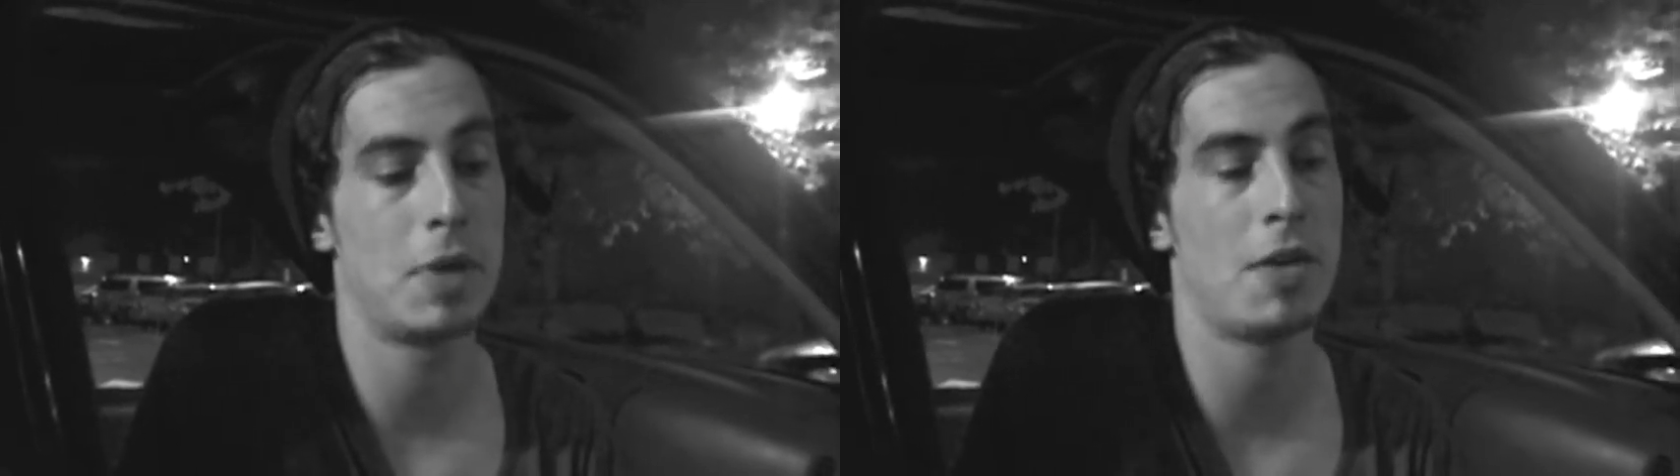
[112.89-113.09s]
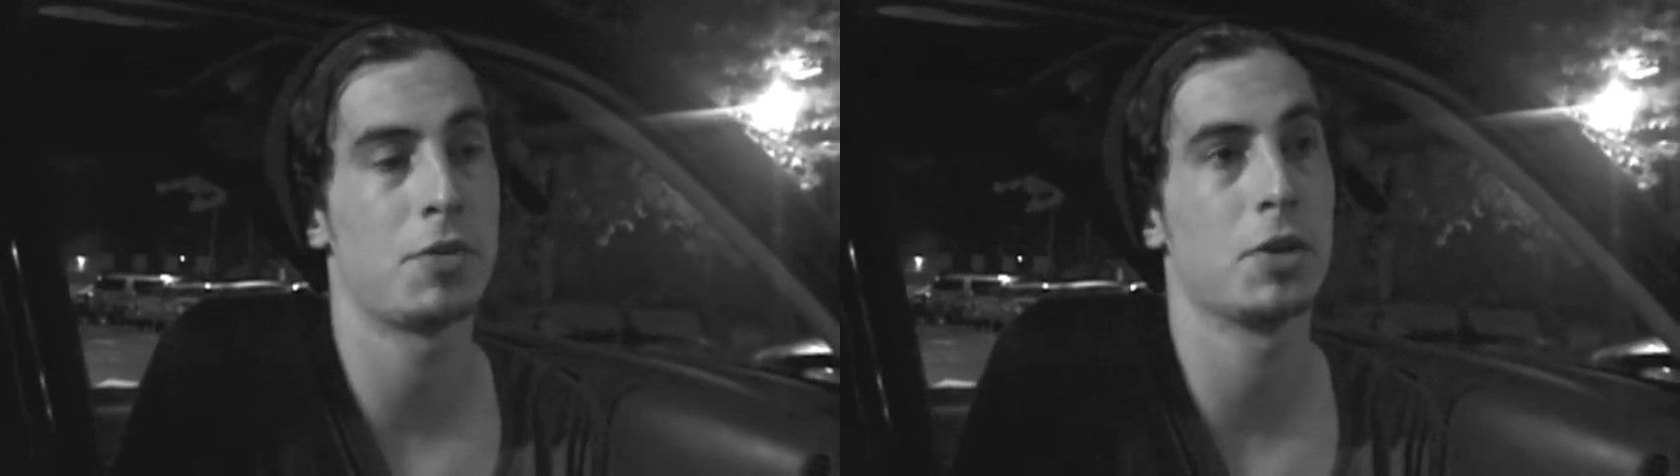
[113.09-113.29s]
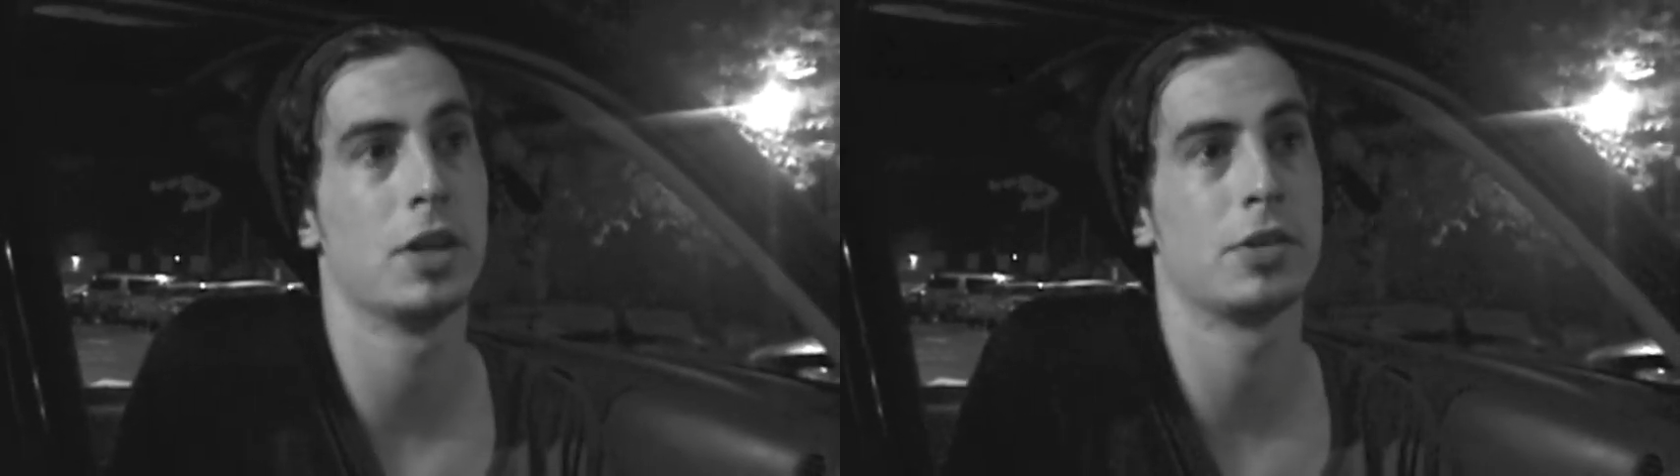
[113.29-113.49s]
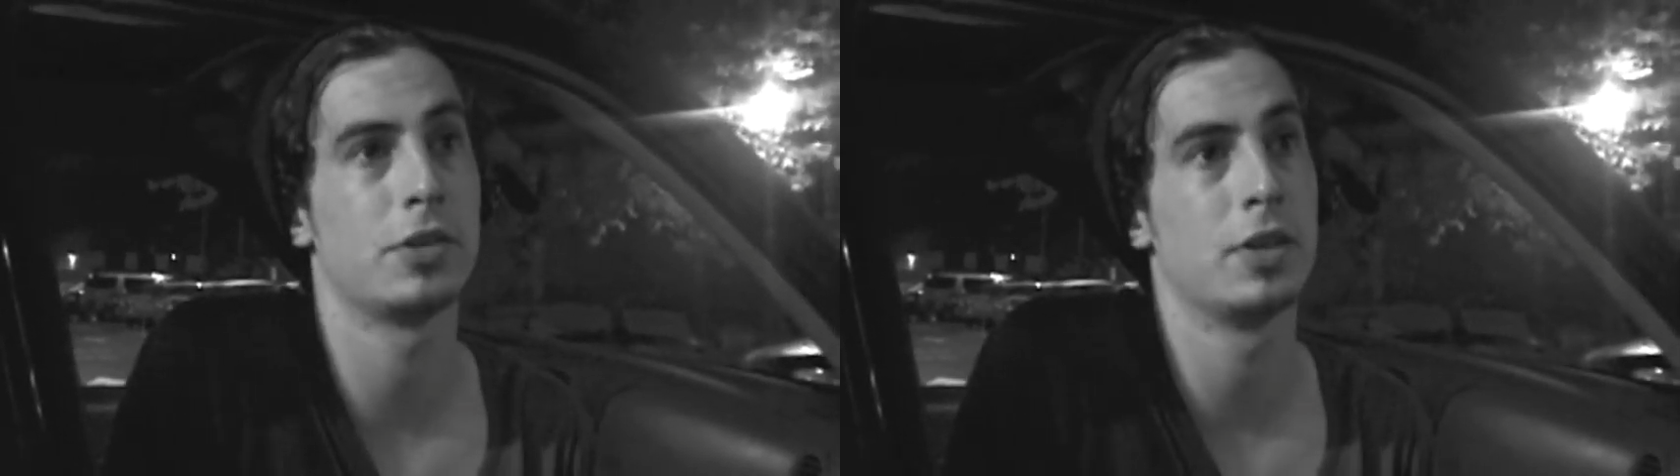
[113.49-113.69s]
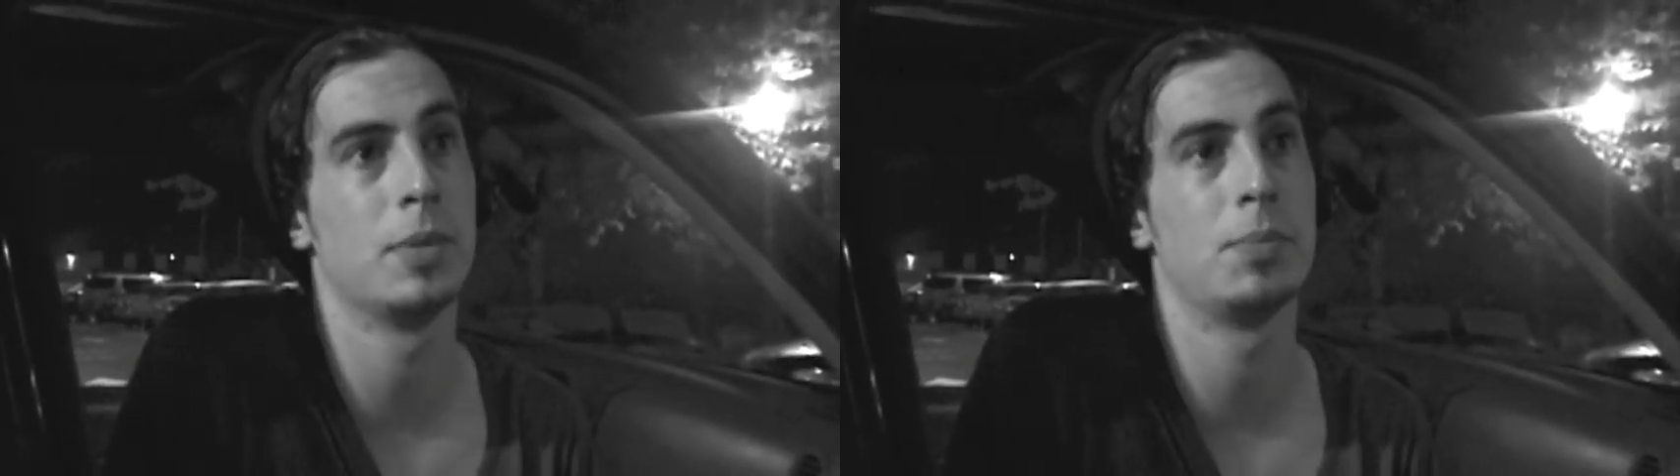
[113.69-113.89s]

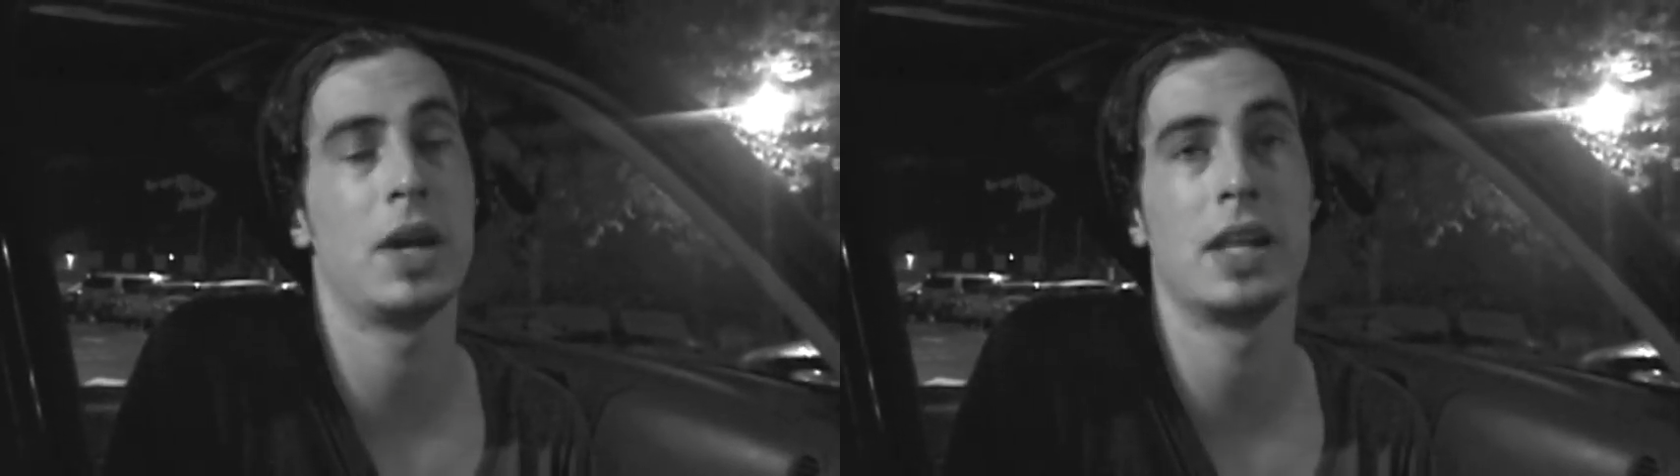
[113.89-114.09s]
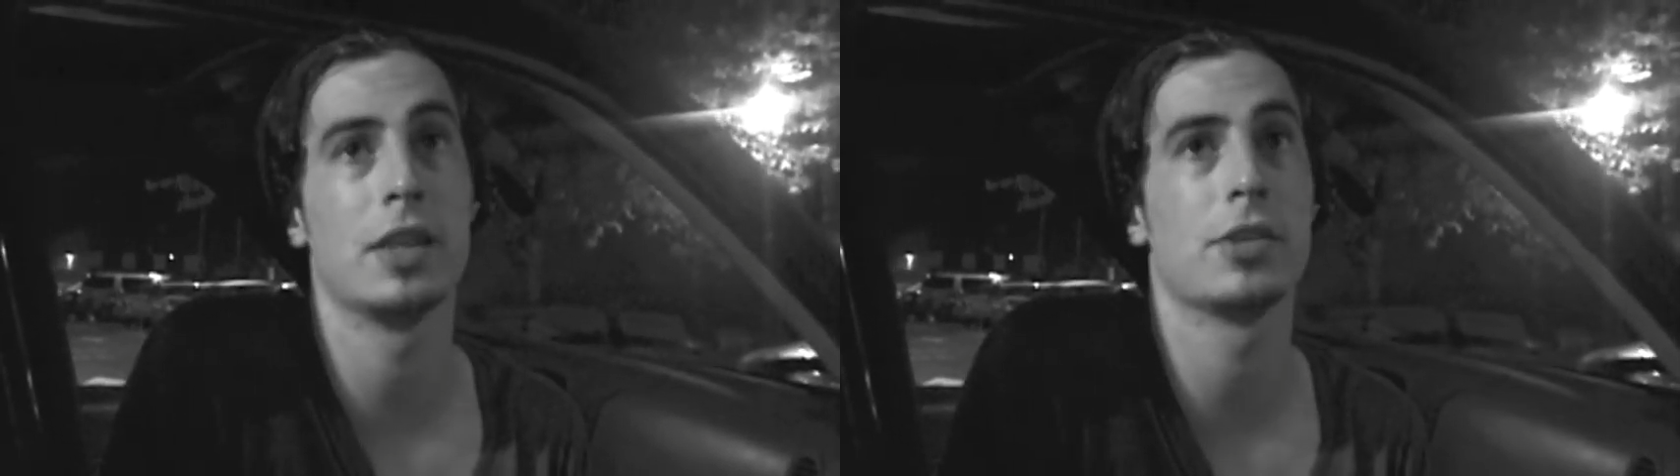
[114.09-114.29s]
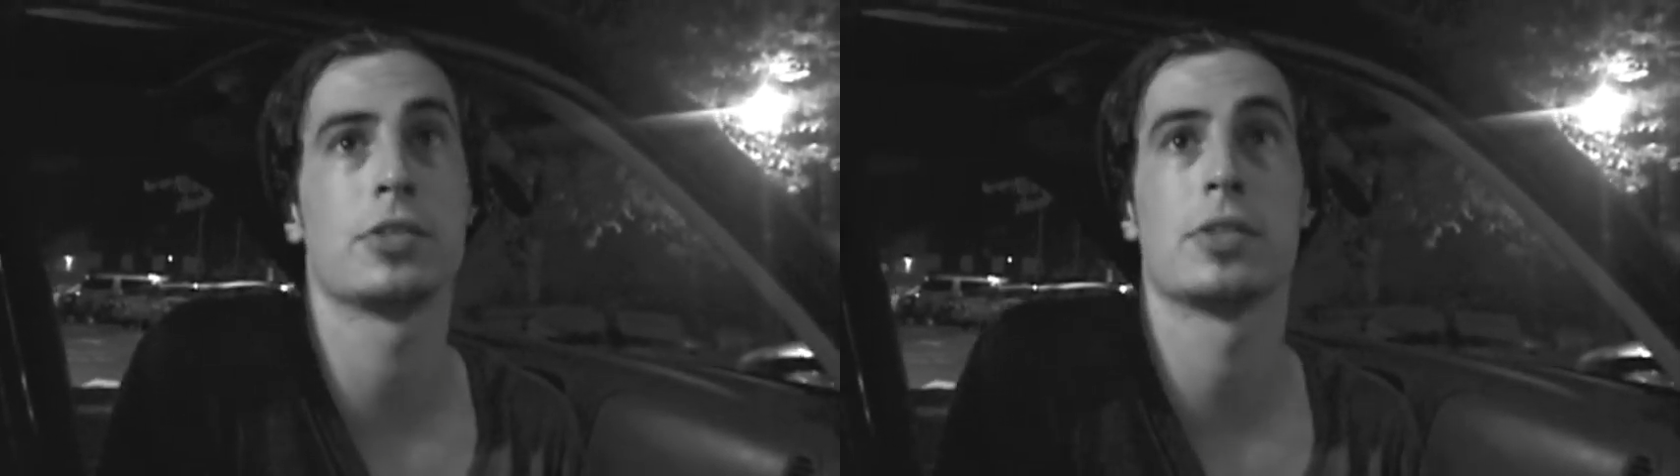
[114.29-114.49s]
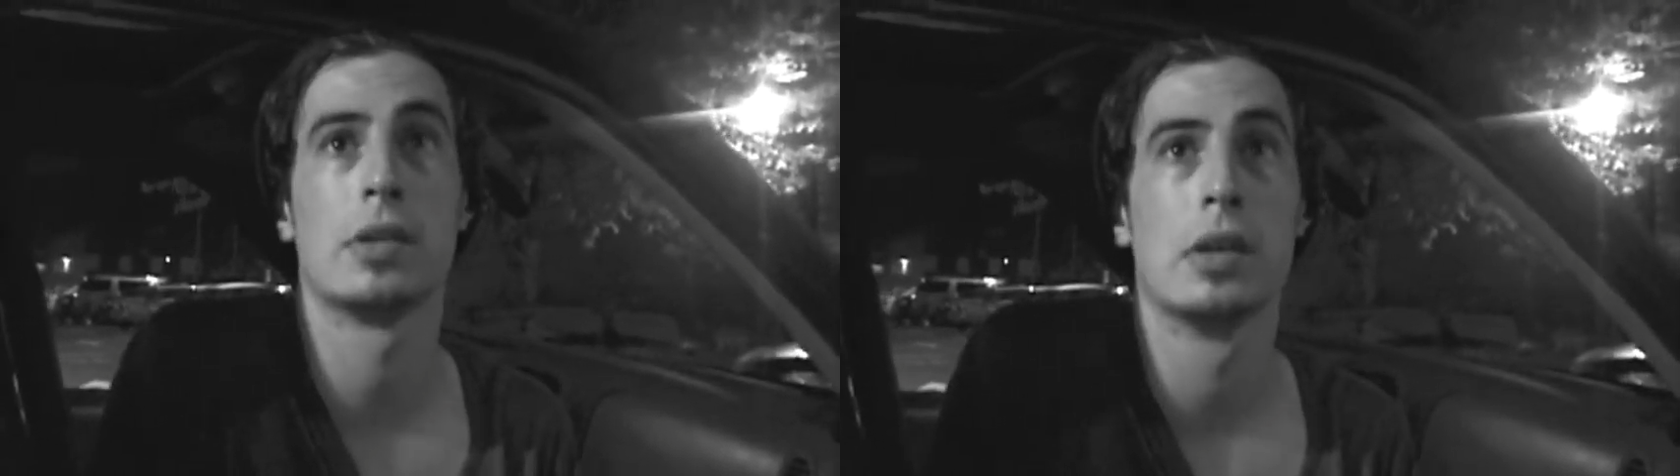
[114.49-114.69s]
effortless and painless